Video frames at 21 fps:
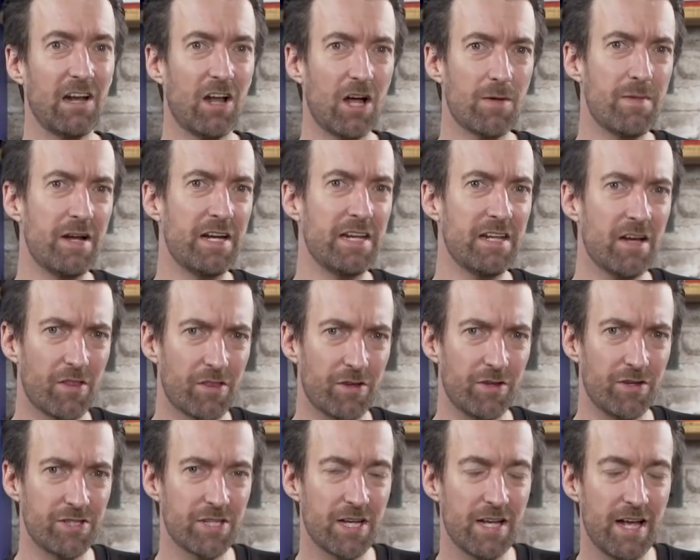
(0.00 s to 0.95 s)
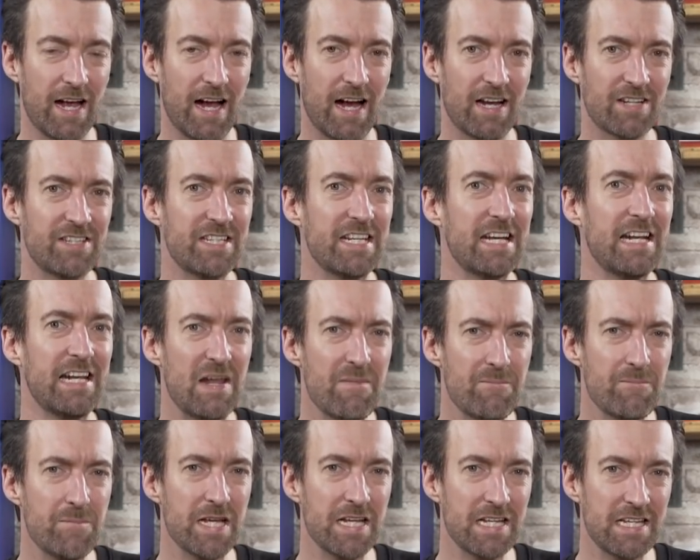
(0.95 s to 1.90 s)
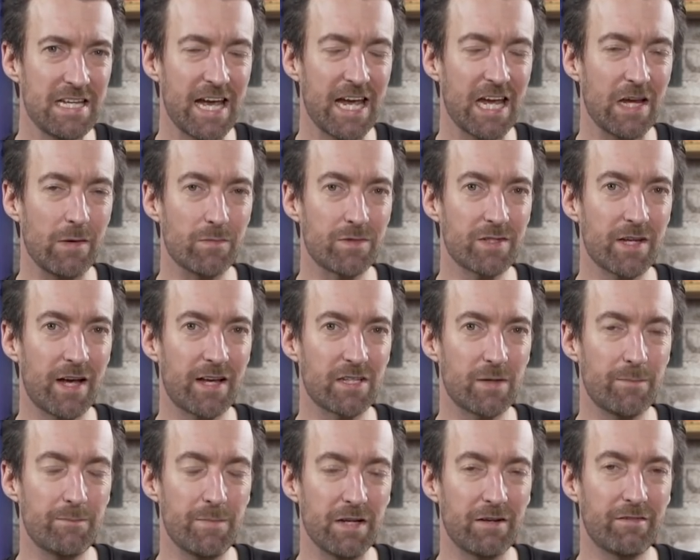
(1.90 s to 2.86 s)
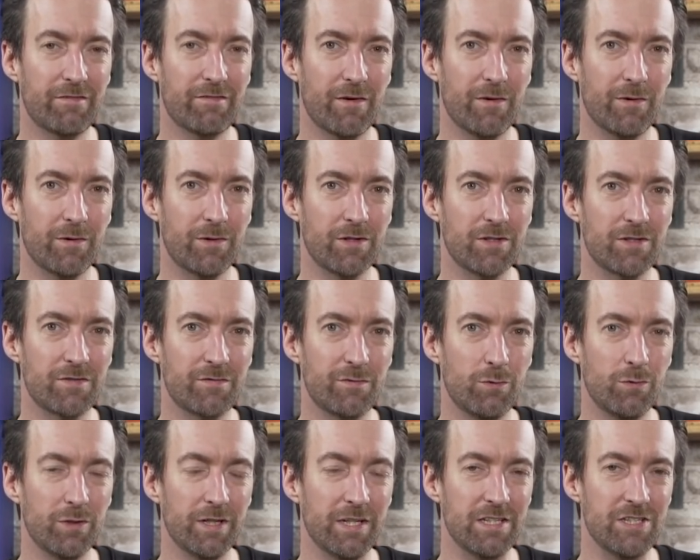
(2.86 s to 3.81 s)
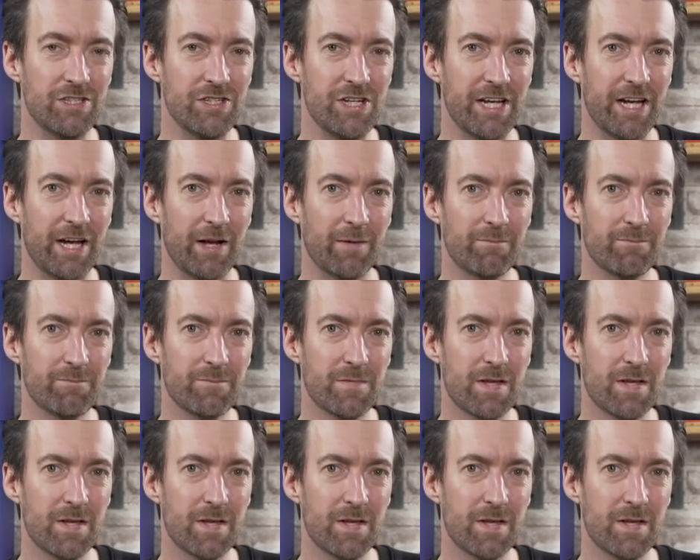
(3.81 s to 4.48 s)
like many others, has the Olympic Games as a big focus for his year.